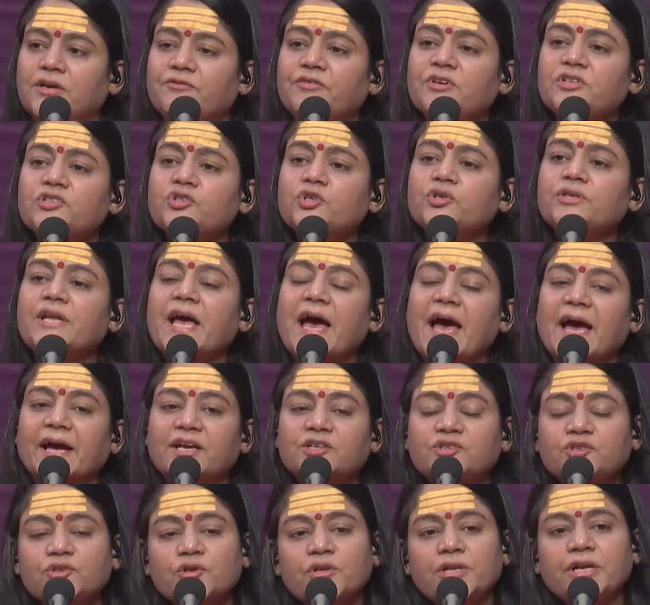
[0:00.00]
We should
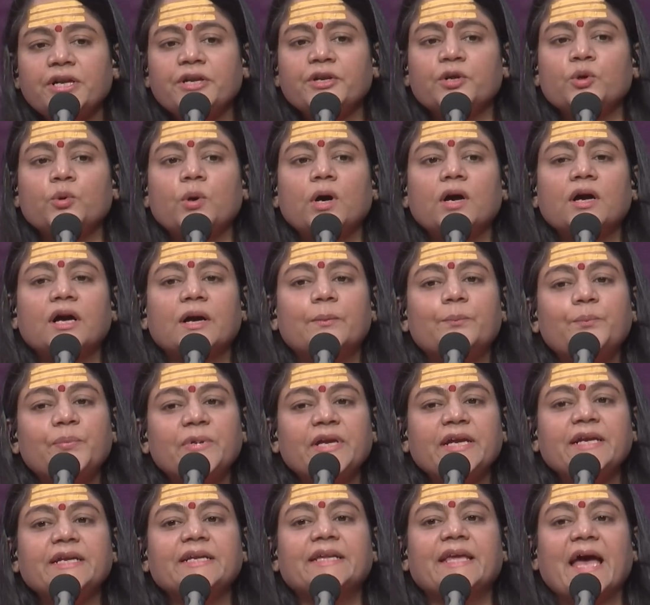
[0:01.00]
actually do a
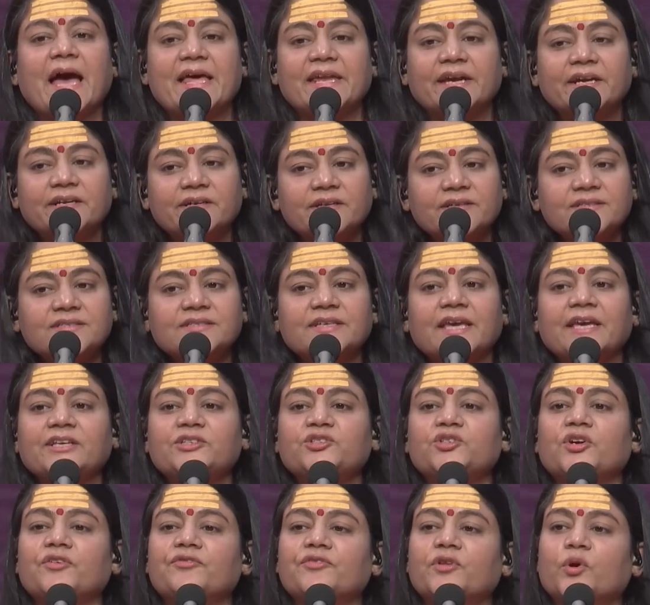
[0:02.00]
complete character
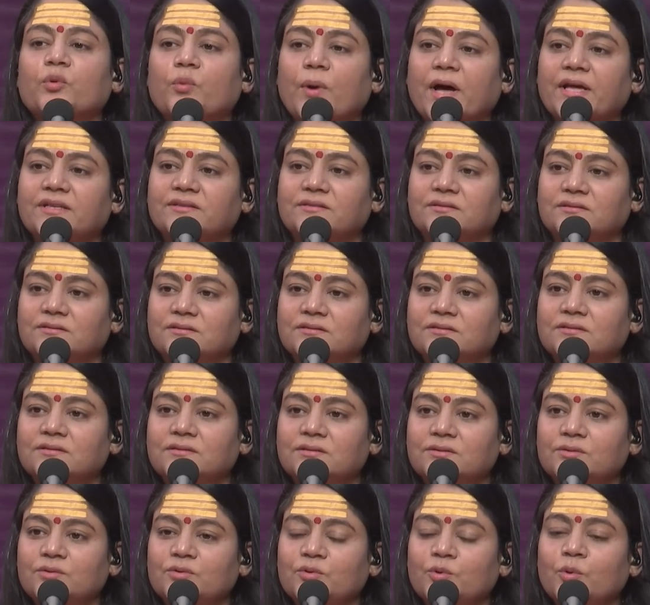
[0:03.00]
sketch of the one
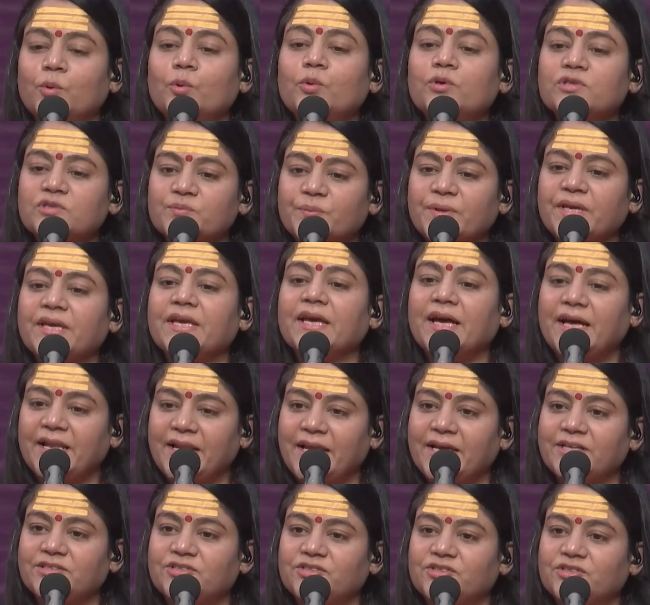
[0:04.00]
who is being
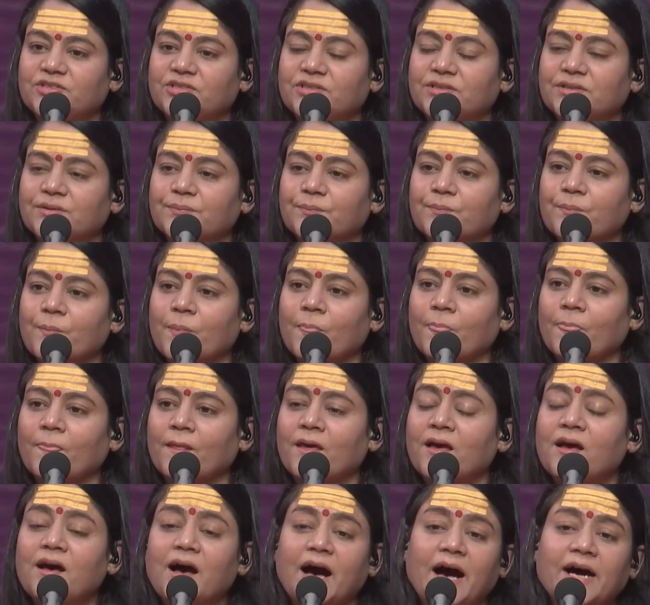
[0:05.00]
alleged.
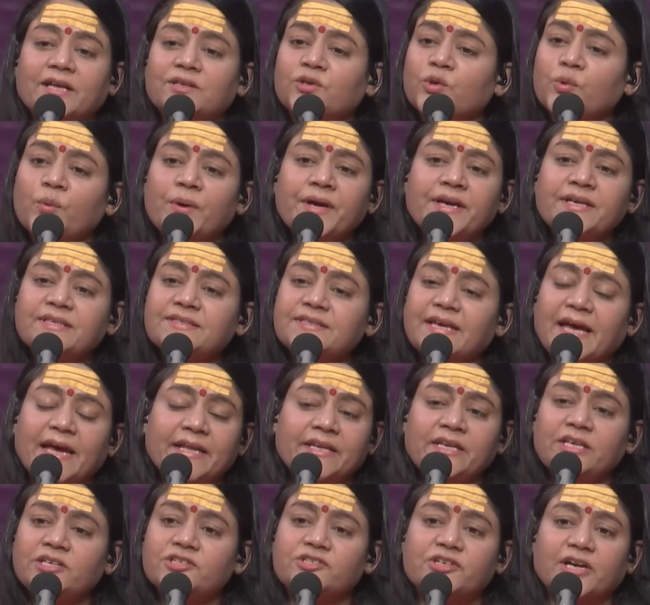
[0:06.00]
Otherwise,
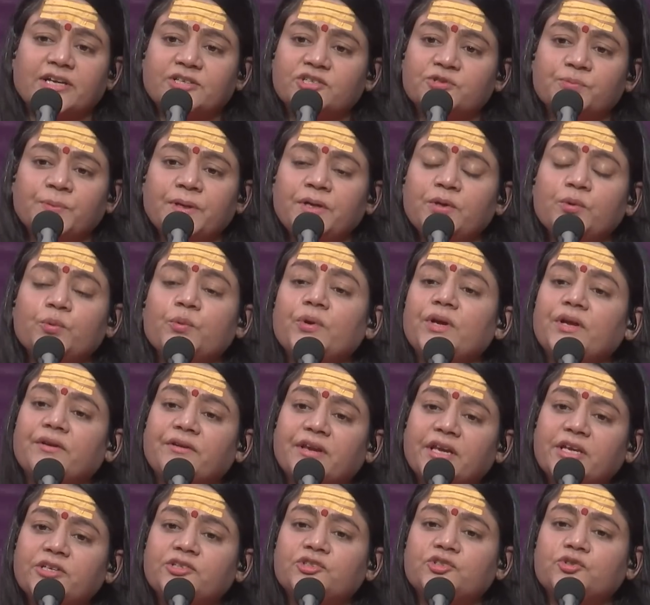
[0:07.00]
any judgment we
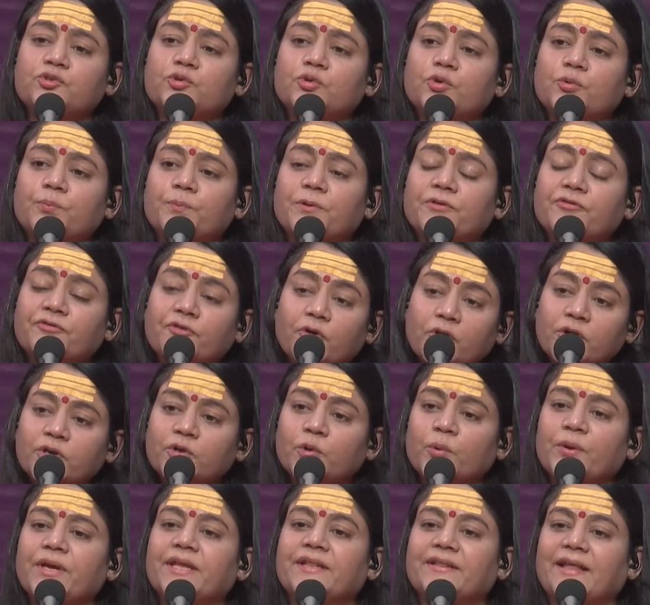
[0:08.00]
reach to before
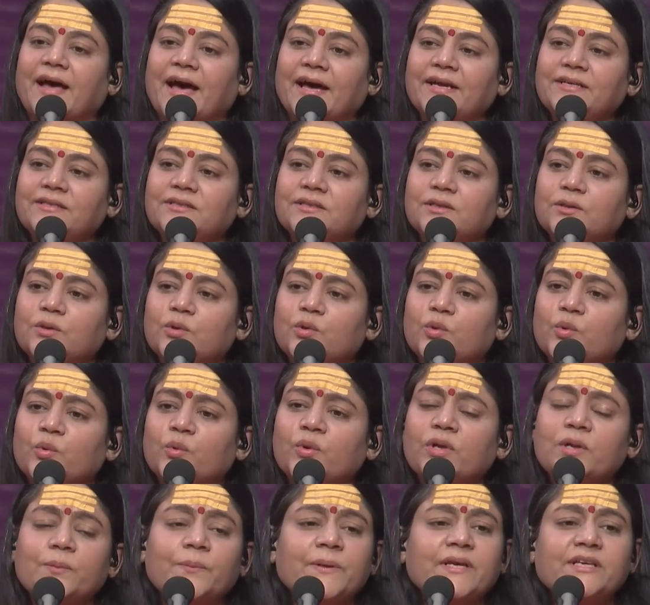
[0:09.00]
doing that
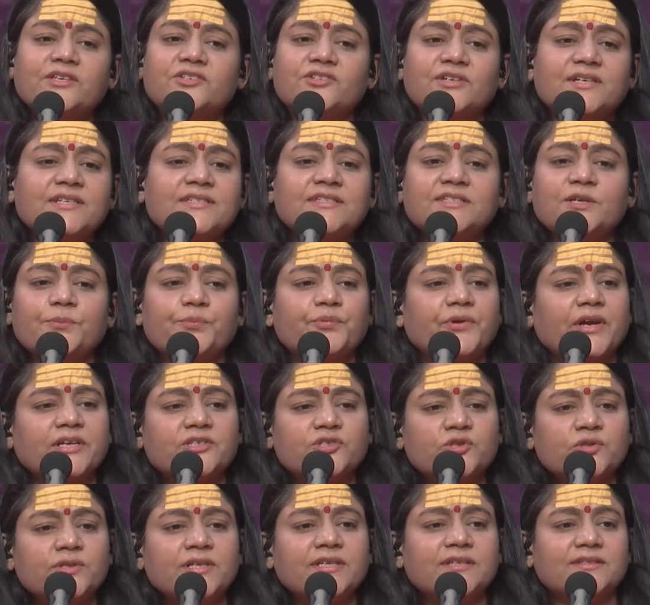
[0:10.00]
will be just a
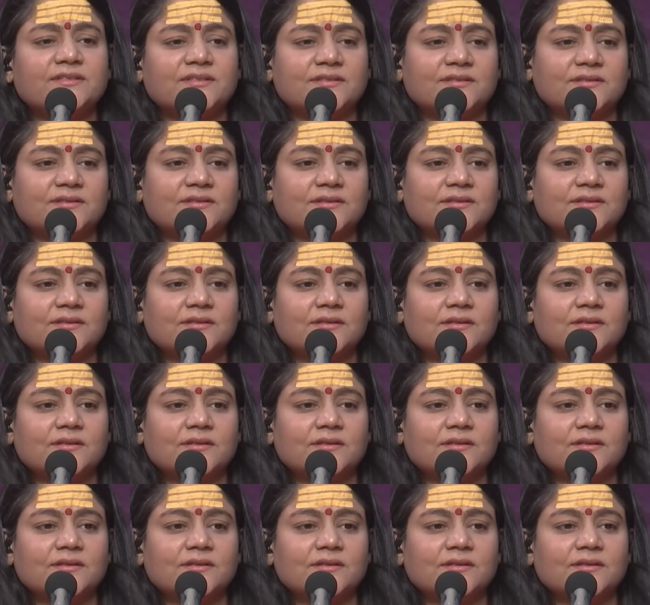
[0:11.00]
prejudice.